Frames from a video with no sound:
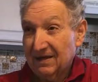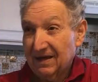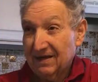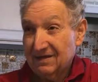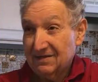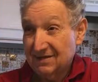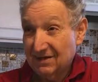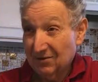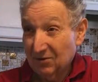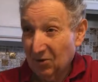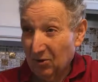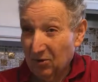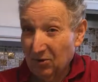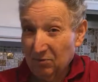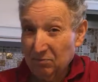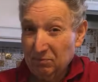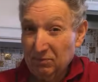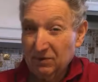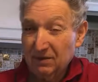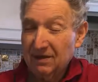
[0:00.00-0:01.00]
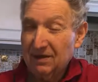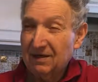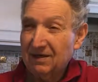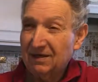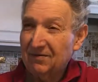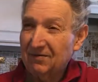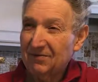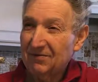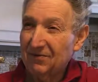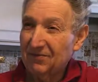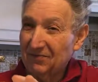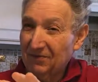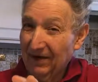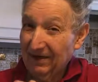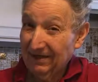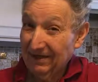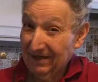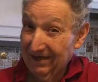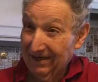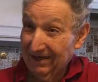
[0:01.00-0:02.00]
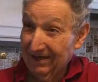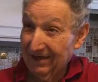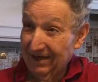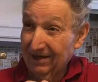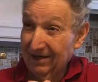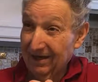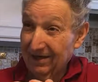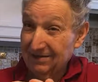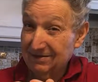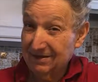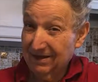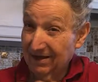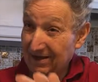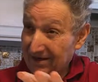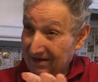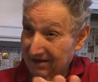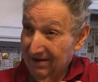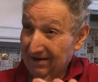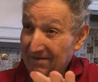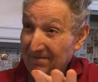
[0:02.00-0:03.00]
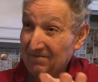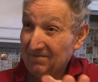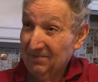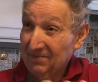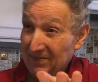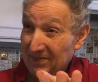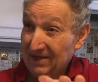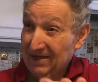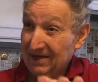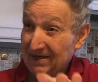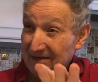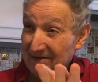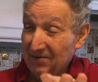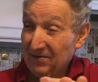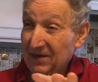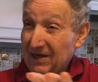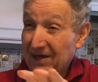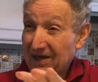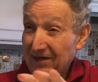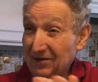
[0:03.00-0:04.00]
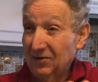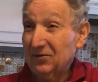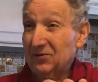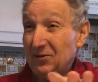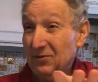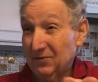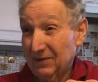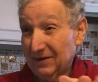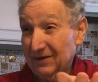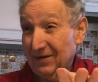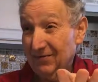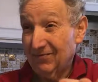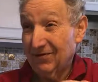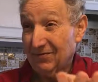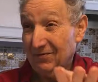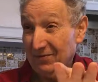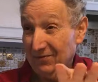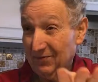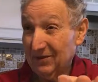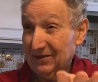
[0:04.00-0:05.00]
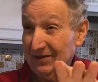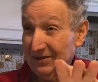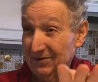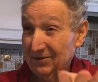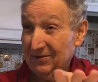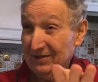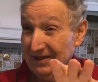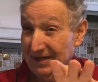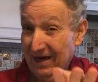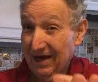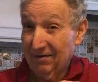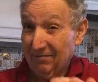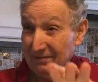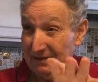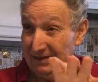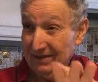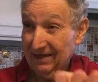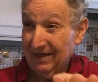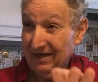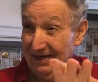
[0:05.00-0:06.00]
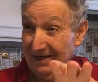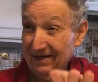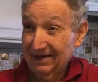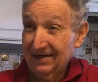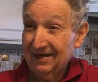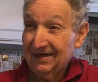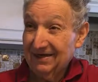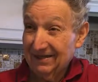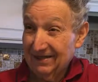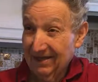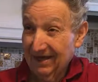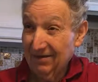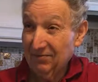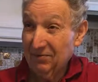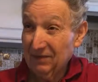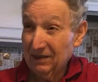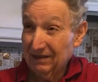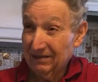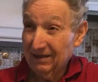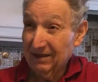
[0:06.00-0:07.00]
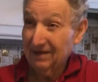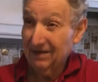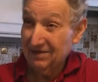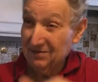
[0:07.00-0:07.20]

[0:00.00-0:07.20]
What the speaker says: As a group, we finally realized, hey, we cannot do whatever we want to do in the army. They will tell